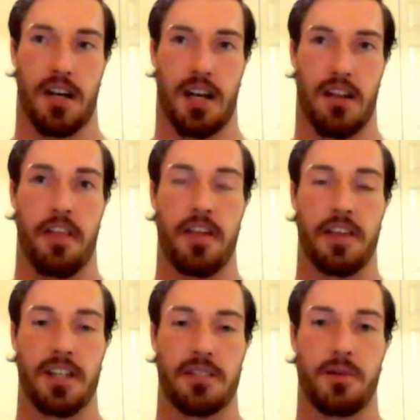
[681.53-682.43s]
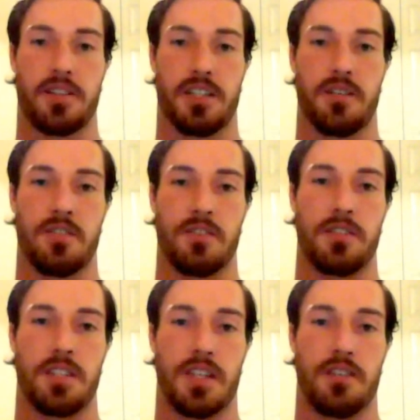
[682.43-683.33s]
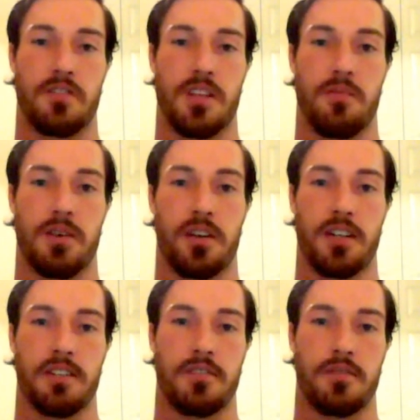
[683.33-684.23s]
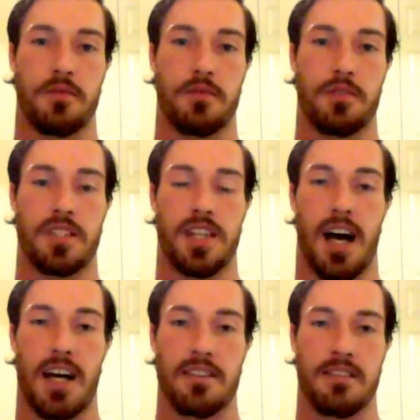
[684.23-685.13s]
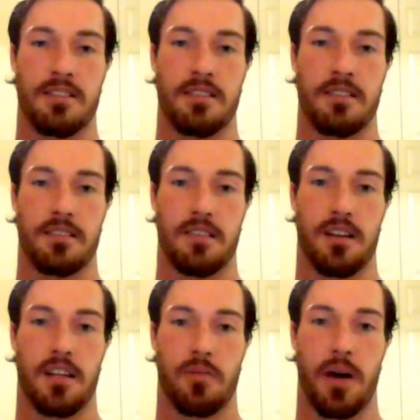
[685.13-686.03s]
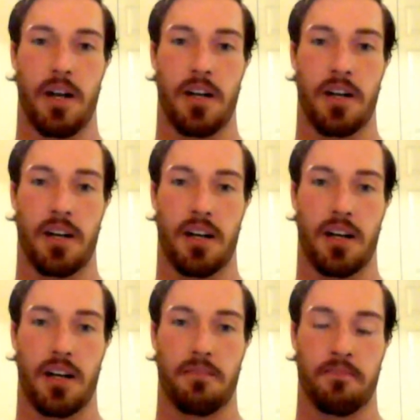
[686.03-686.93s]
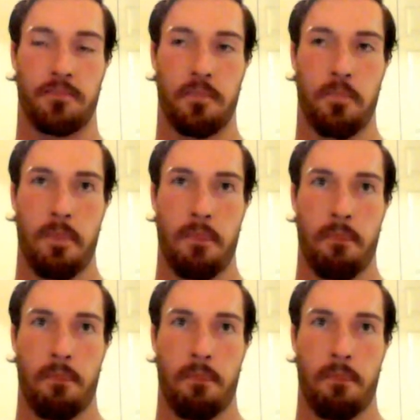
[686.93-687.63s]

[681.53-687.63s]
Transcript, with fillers: Uh, the thing that experience gives you is it gives you the ability to disguise a little better, um, mm-hmm.